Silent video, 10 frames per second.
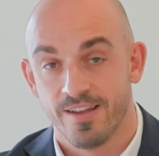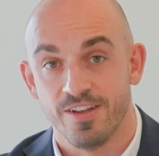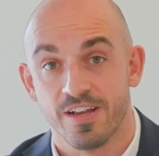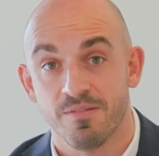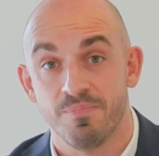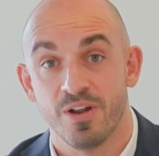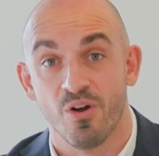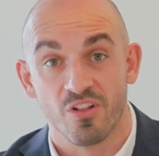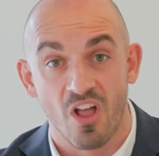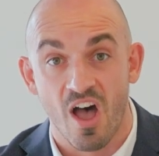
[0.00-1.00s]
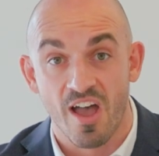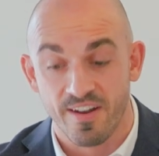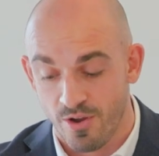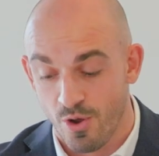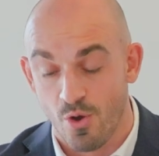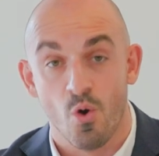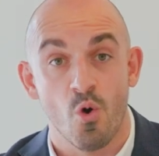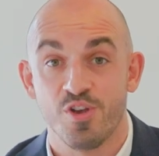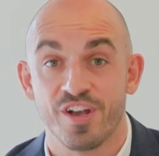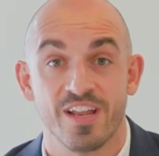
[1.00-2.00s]
You can bid online,
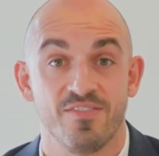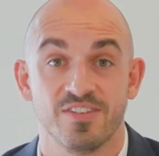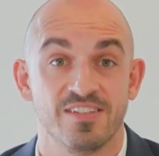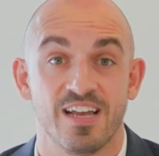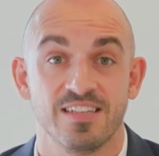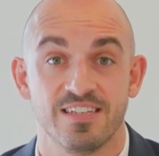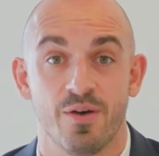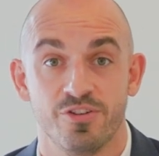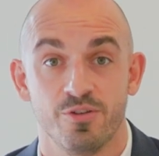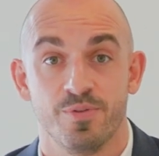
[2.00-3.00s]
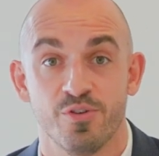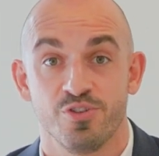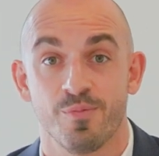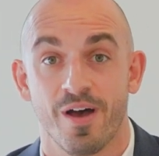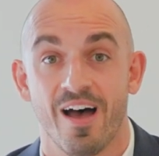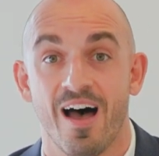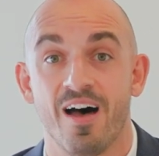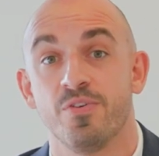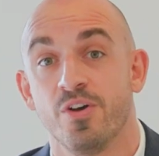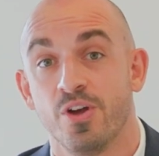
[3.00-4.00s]
or you can even send someone to bid on your
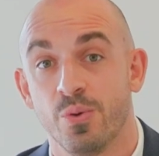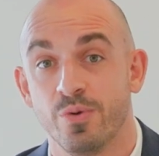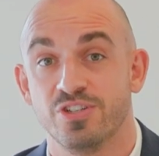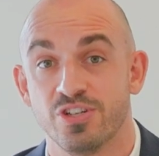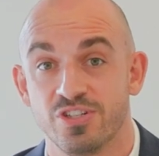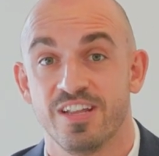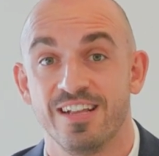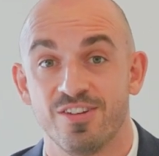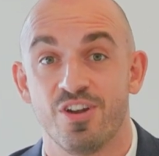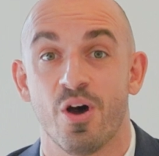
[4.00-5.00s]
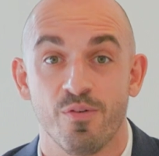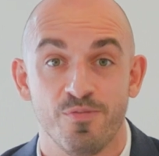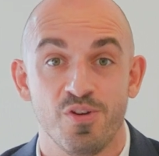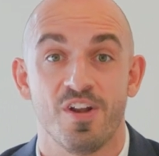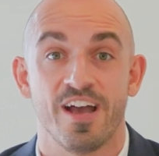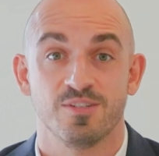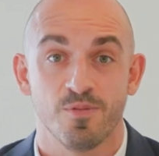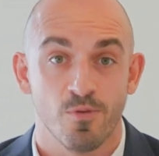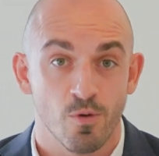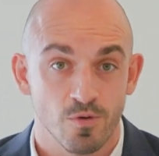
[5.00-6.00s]
behalf. We just need to know a few days
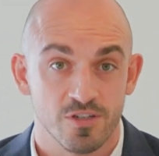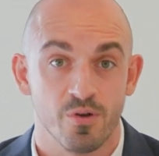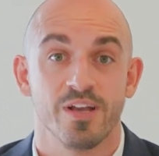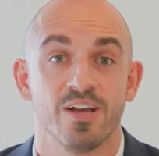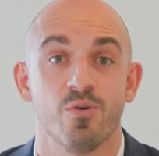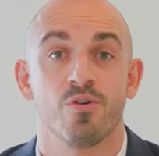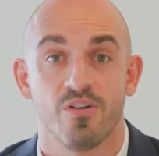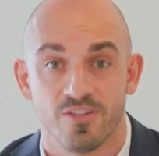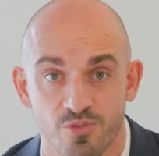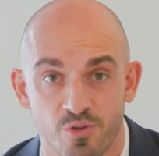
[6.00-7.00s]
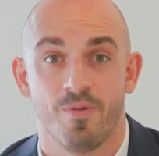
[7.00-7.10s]
before so we can organise all the